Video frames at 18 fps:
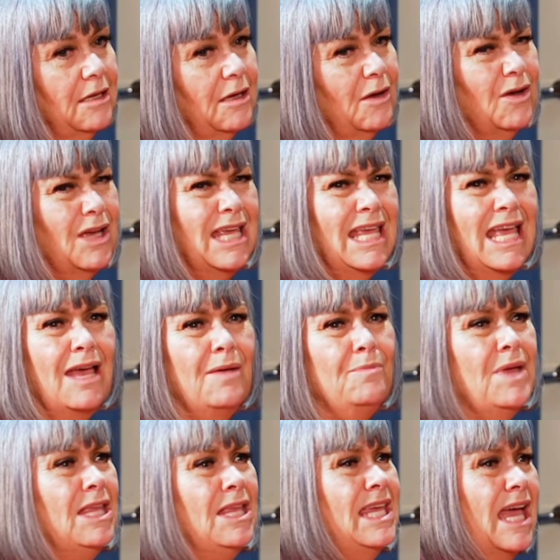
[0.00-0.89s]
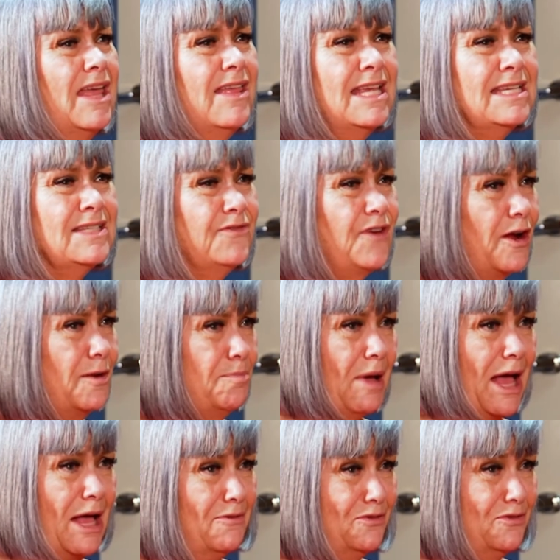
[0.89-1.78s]
I mean, yeah, it's very
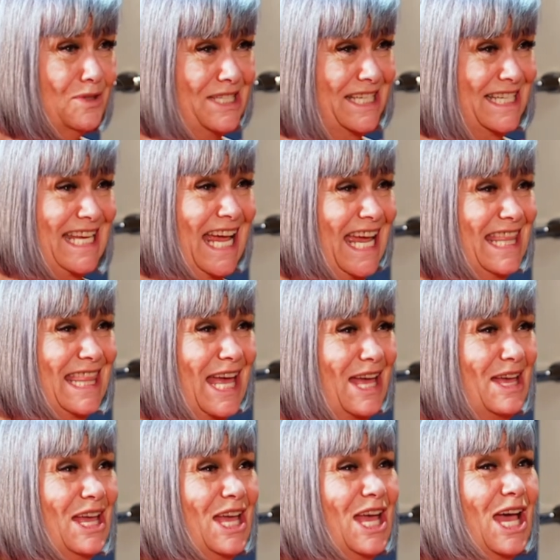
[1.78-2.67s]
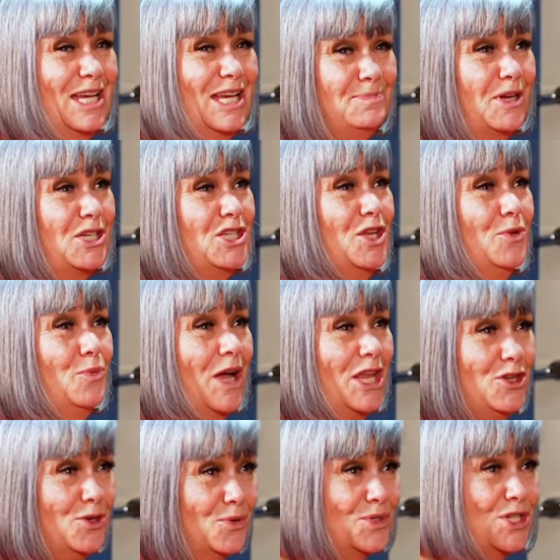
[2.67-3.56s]
powerful to say that, especially
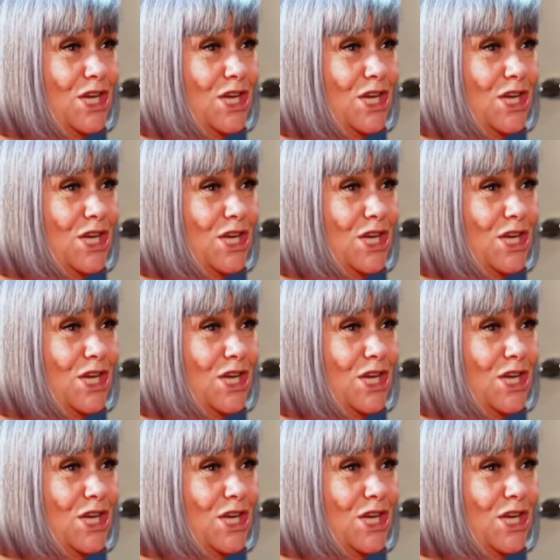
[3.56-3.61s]
when you